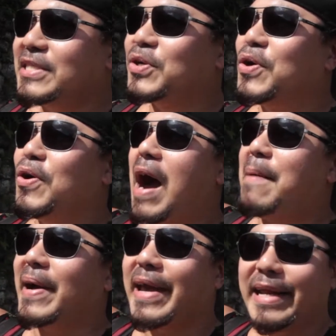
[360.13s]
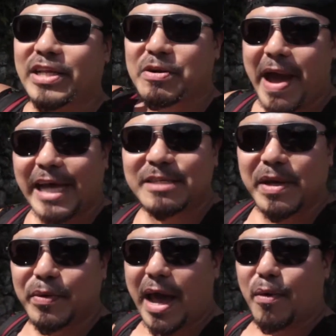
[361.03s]
to go up again. It reminds me
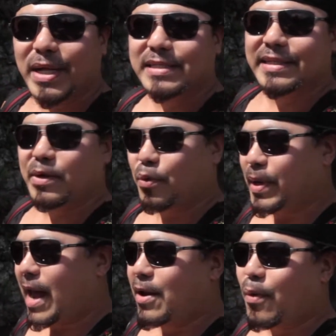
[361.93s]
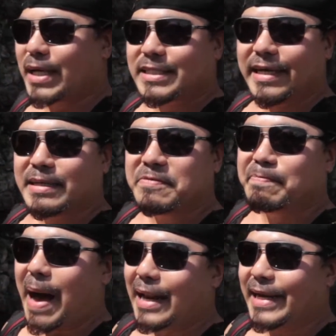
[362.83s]
when I was when I was in
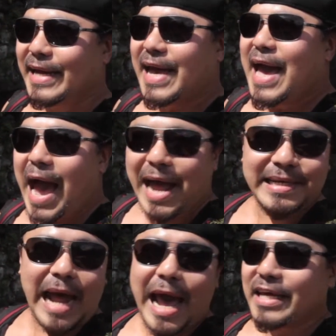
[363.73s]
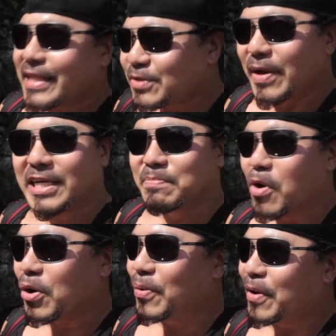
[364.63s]
Bali, and I think this one is
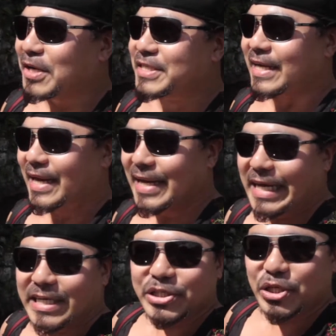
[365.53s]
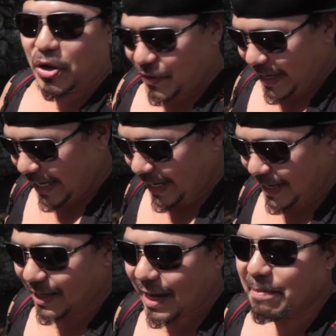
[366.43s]
more worse. So
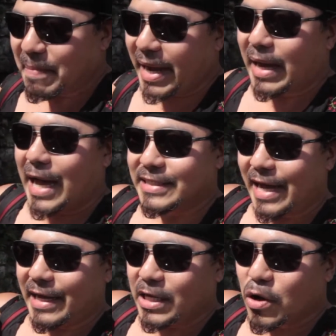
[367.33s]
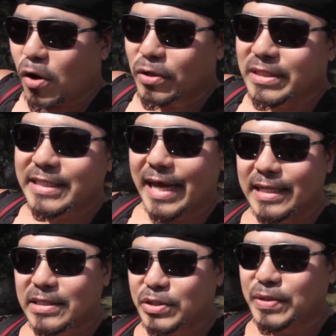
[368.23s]
really, my as I go
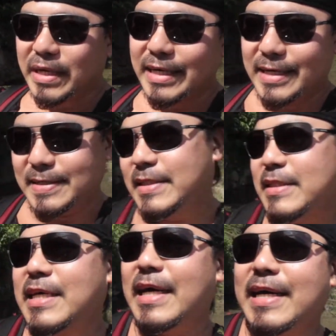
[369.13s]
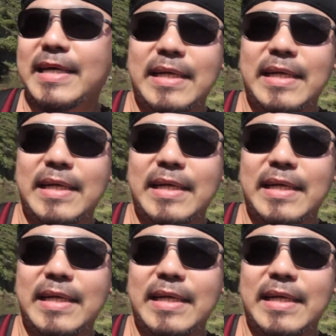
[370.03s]
descend to the the